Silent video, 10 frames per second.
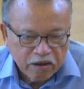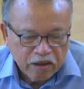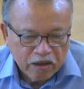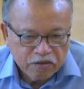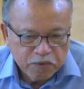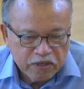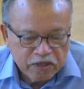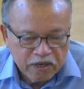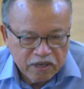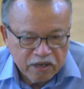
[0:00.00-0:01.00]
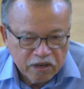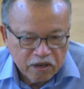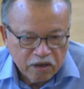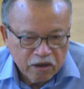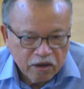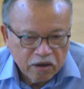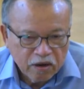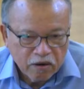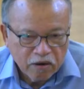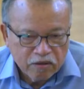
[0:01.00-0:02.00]
especially
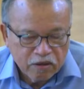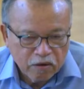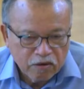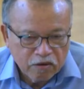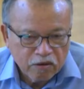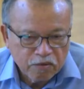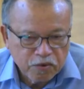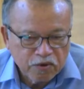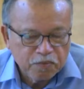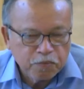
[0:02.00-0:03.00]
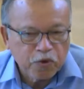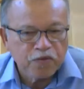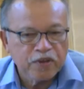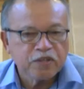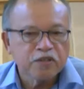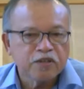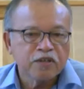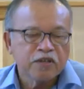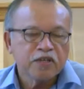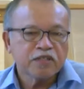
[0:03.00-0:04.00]
the Honorable Professor
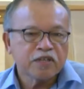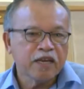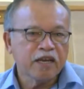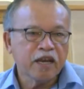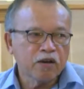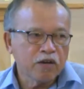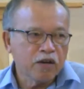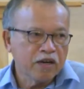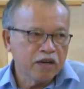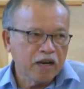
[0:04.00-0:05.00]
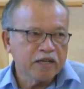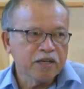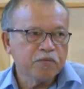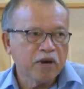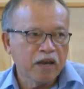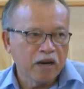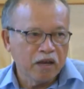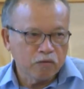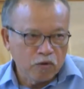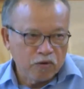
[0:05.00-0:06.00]
Syed Nag Naquib
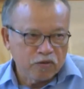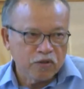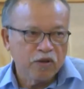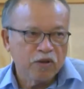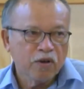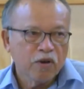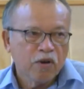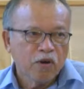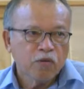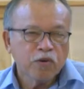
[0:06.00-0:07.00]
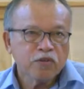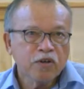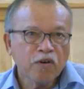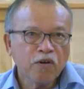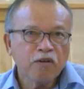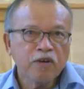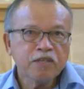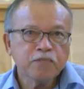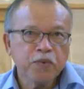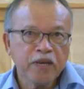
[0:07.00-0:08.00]
Al-Attas, who was not only
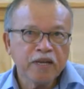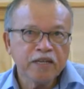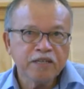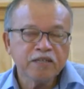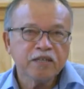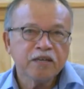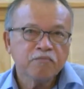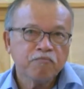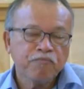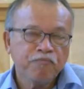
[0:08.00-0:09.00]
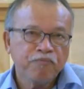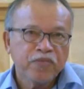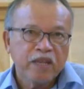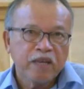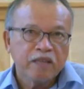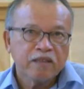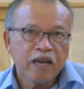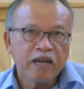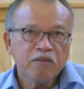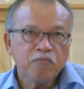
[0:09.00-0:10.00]
spent his
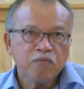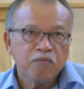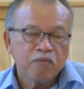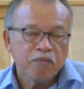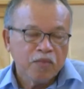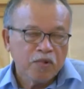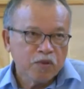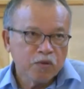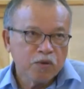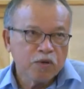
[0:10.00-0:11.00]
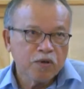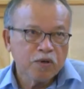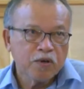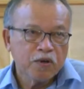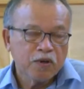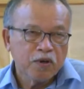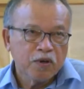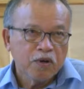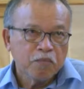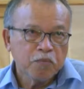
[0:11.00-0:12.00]
time to
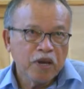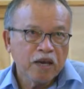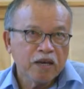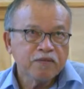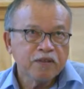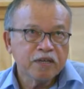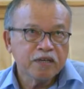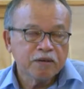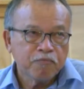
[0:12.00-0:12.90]
build up the